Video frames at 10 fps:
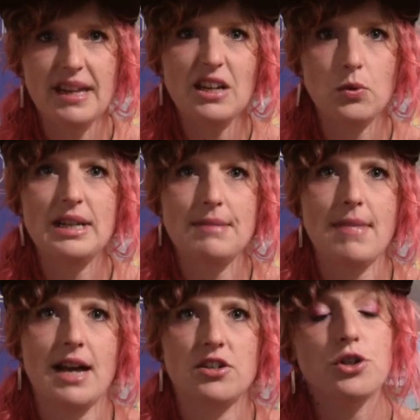equally
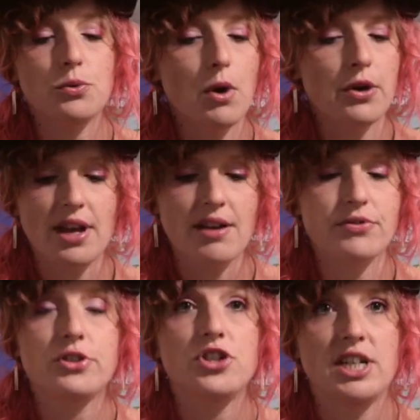matched. You won't have
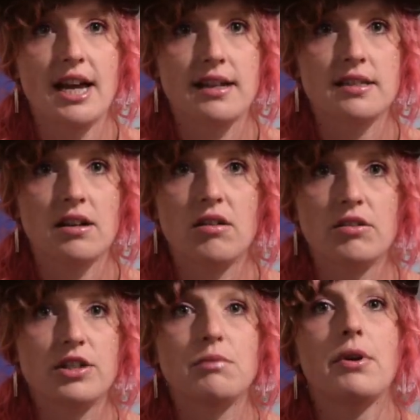the GX
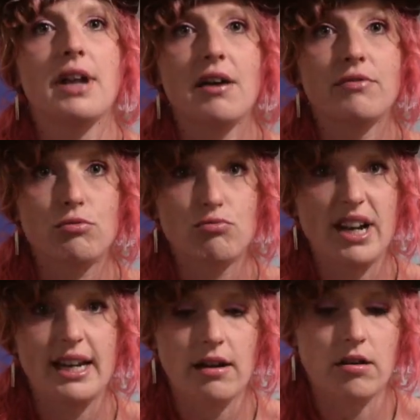cards, you won't have the
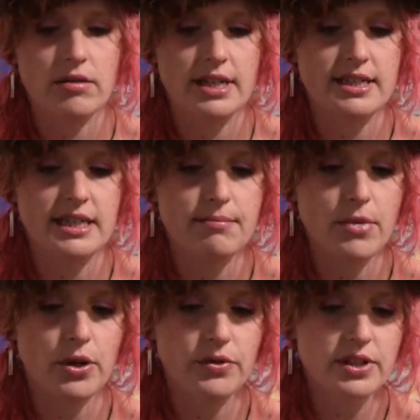really hard hitting
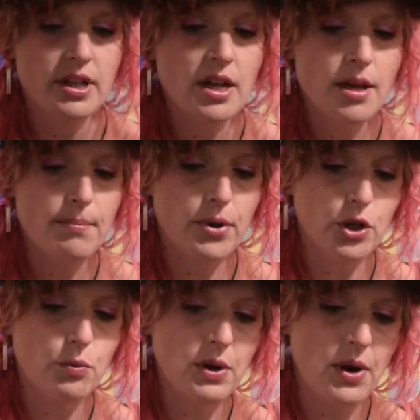moves, but
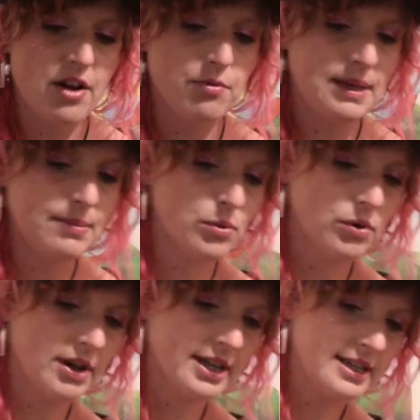you will have people
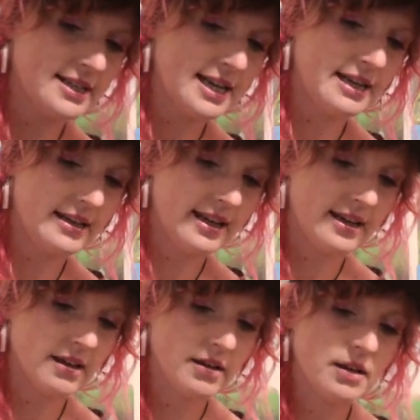like Inteleon
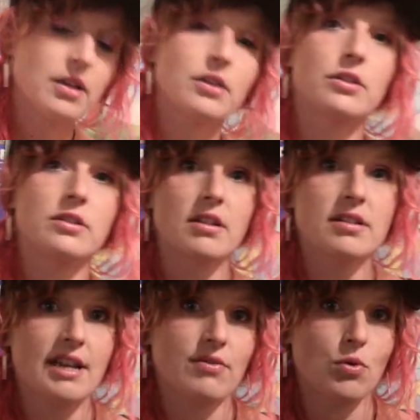here that
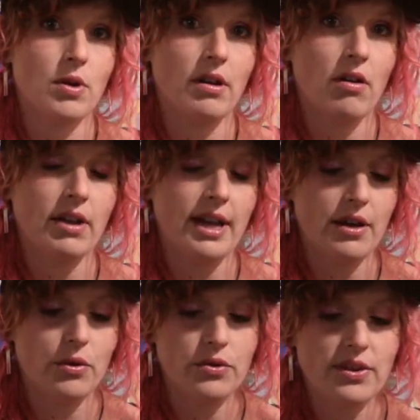does have quite a high
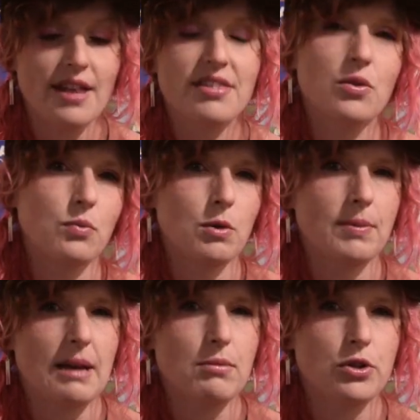health and that will
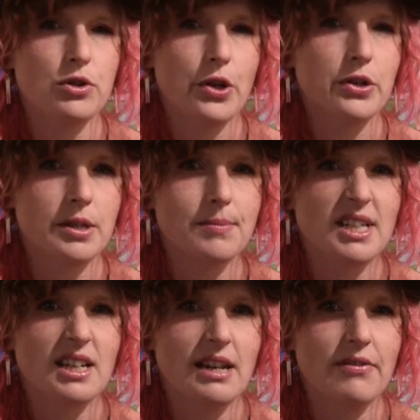be able to do some
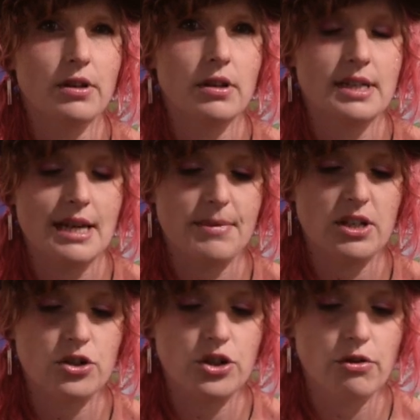significant
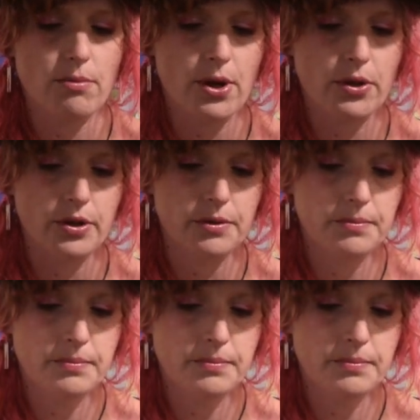damage to your opponent.